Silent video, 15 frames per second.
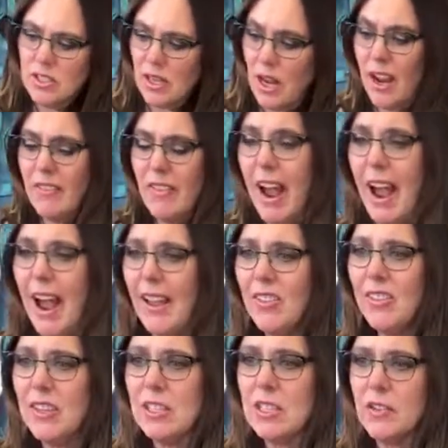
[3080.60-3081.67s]
I've
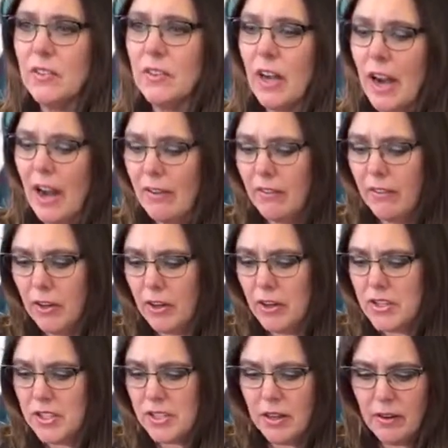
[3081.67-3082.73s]
had this forever,
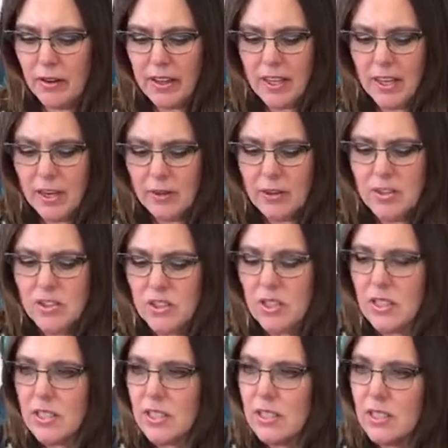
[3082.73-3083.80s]
so I think it was
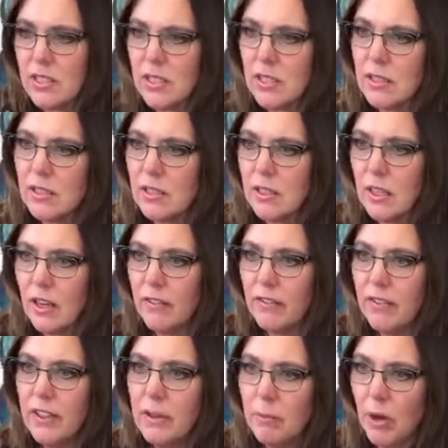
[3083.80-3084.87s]
just like a
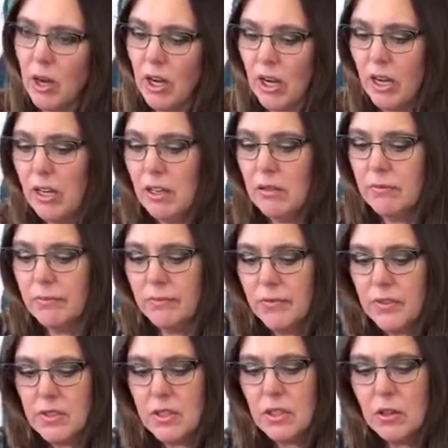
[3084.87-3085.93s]
flea market.
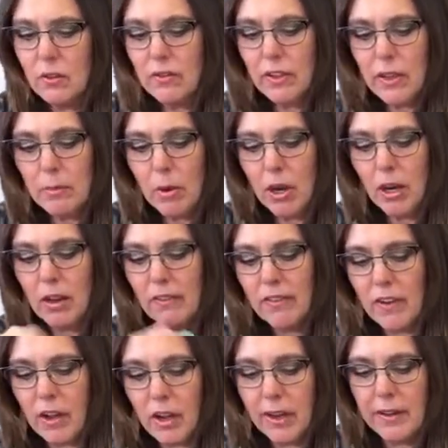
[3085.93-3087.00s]
It's a little flea market
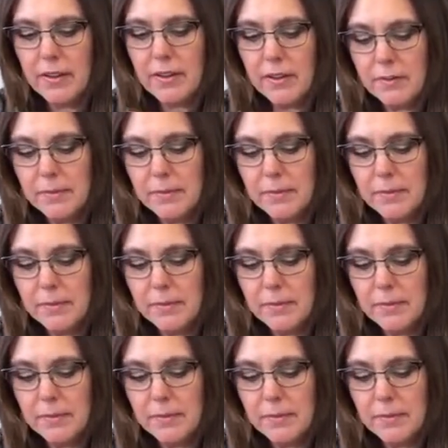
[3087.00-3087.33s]
find.